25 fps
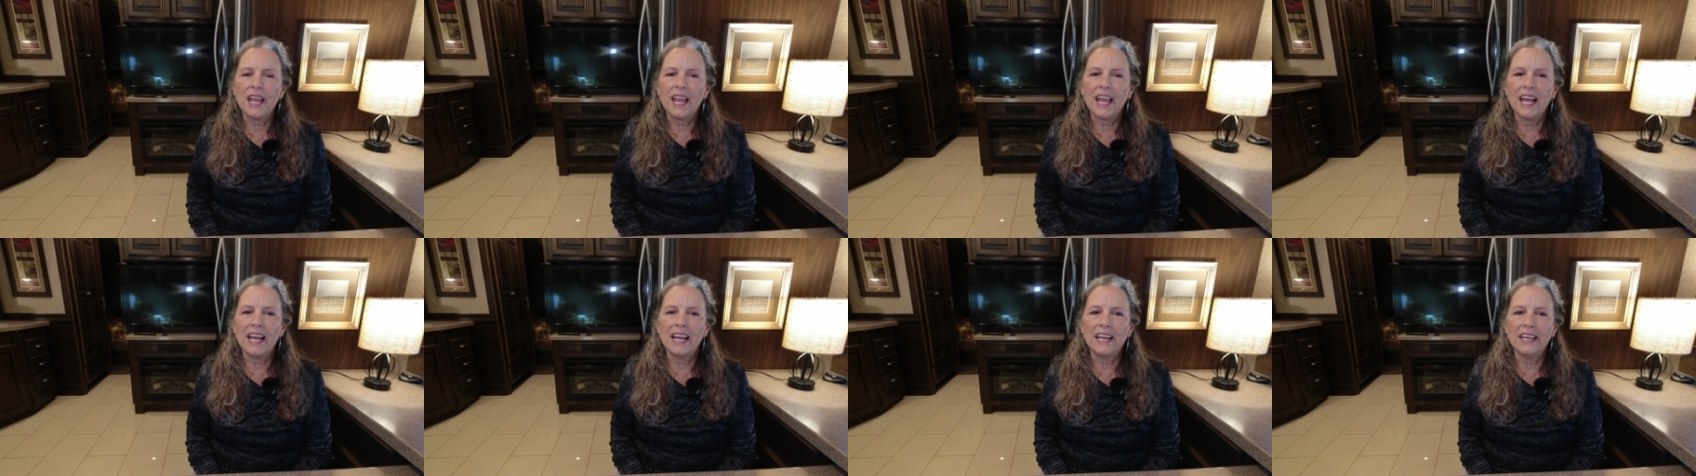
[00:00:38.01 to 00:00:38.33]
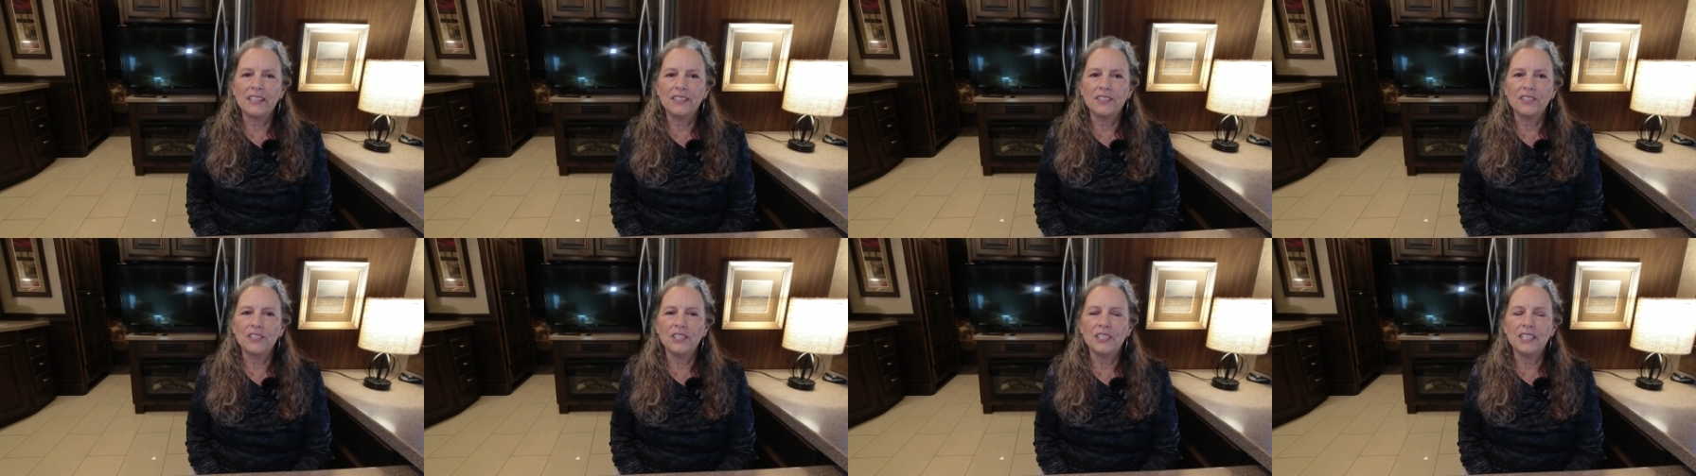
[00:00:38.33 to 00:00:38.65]

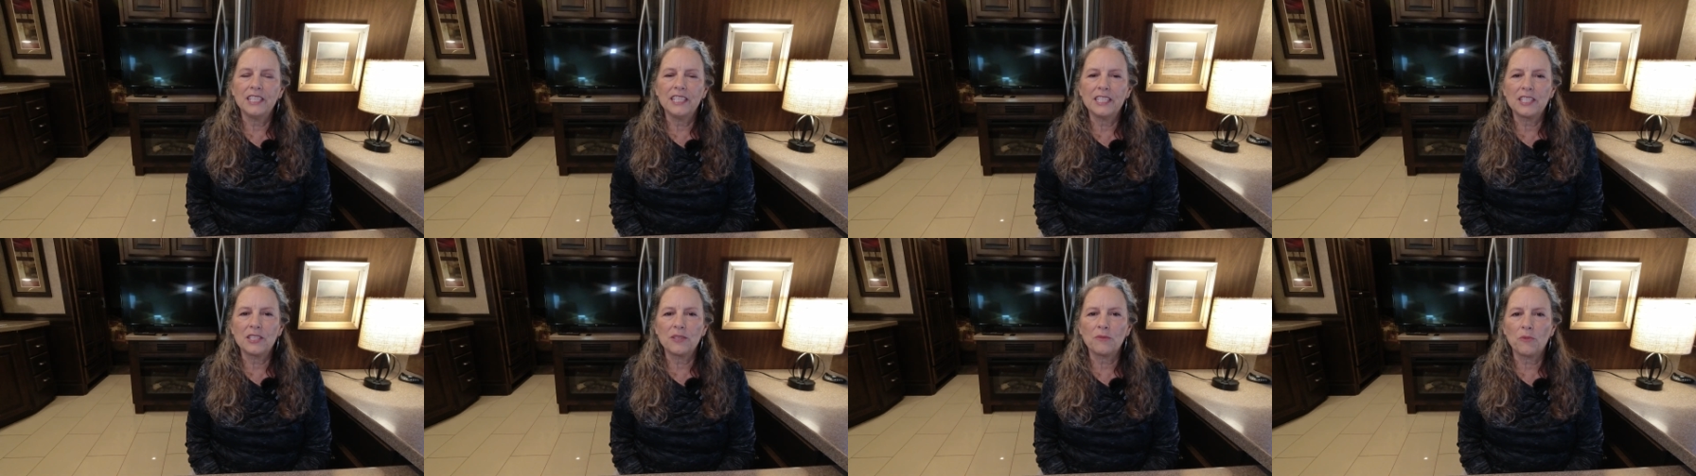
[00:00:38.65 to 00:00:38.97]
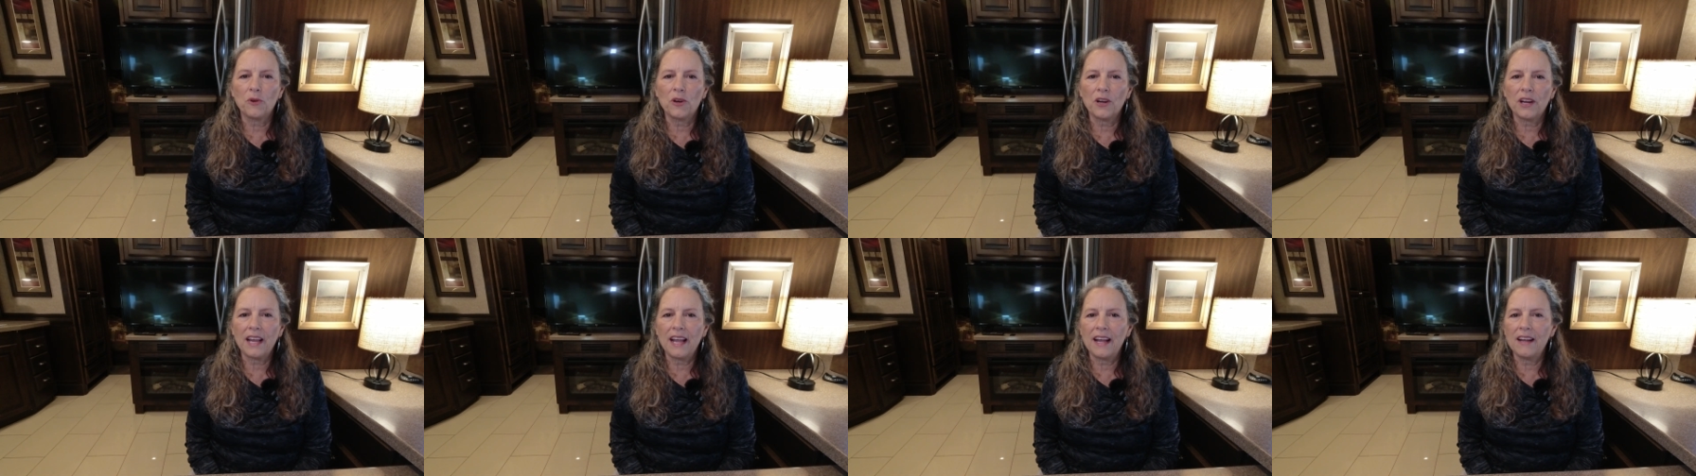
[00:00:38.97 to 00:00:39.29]
and you need to
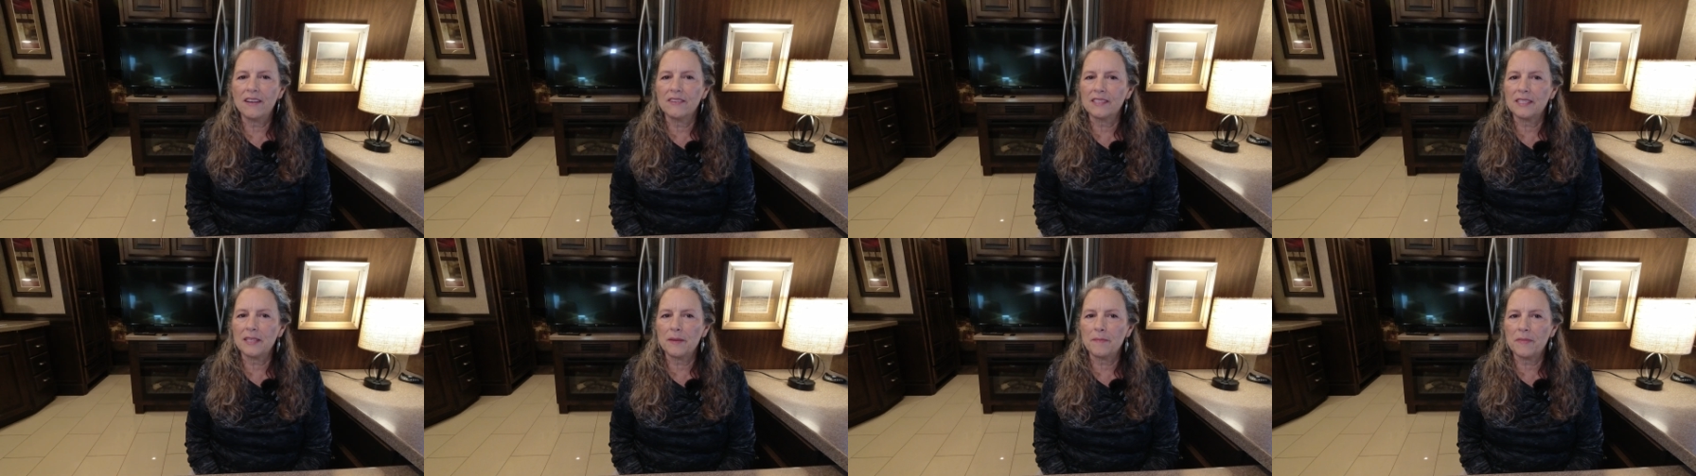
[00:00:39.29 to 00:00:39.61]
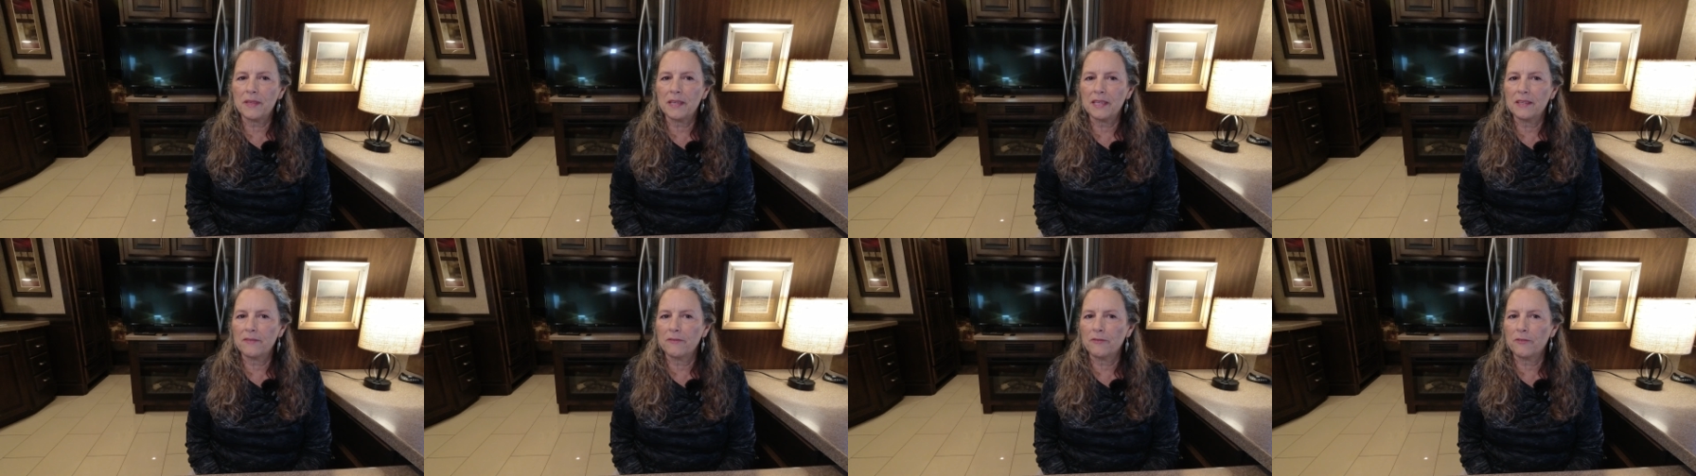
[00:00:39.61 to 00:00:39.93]
work out
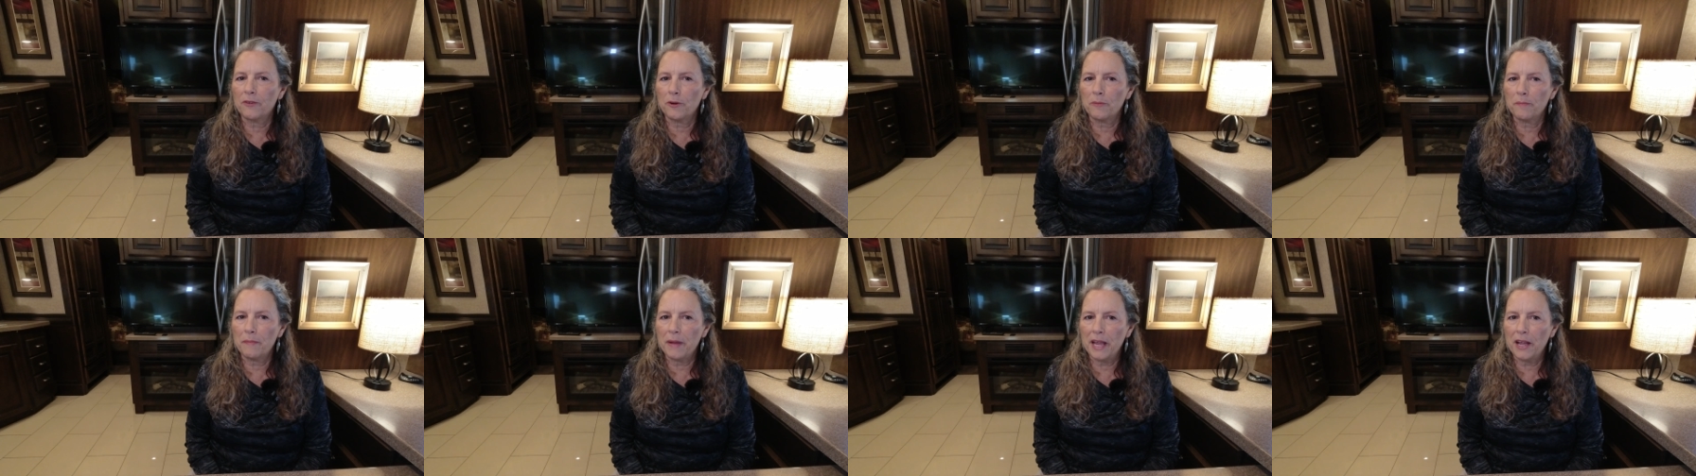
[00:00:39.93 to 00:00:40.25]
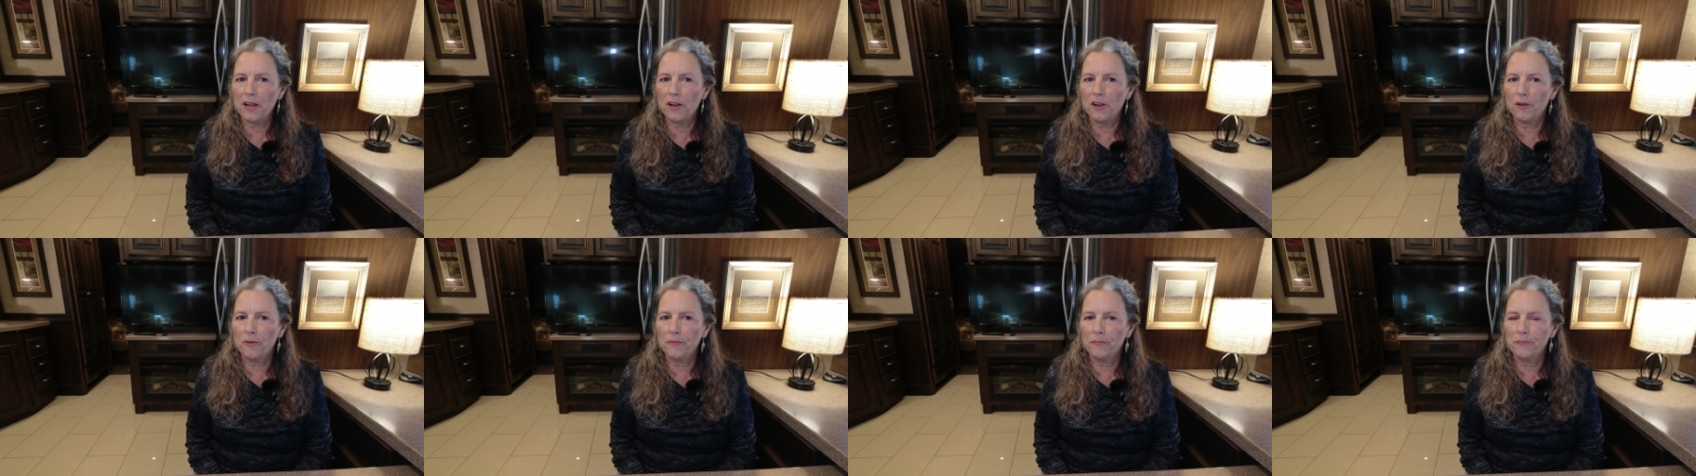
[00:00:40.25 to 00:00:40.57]
something for
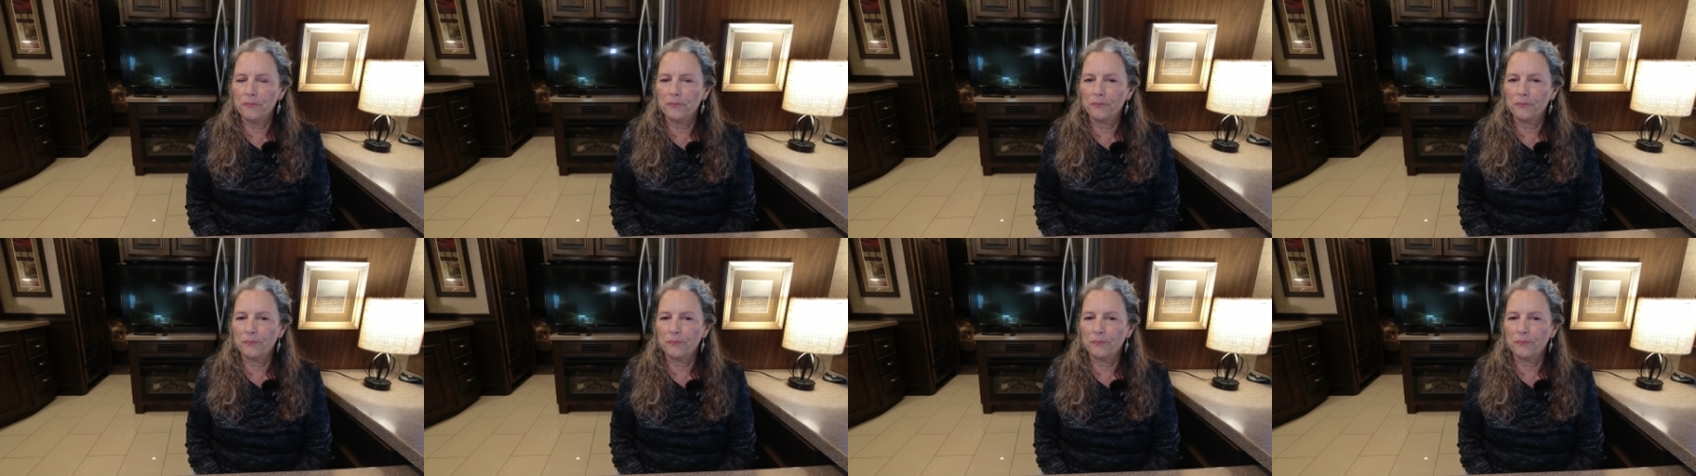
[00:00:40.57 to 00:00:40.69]
mail,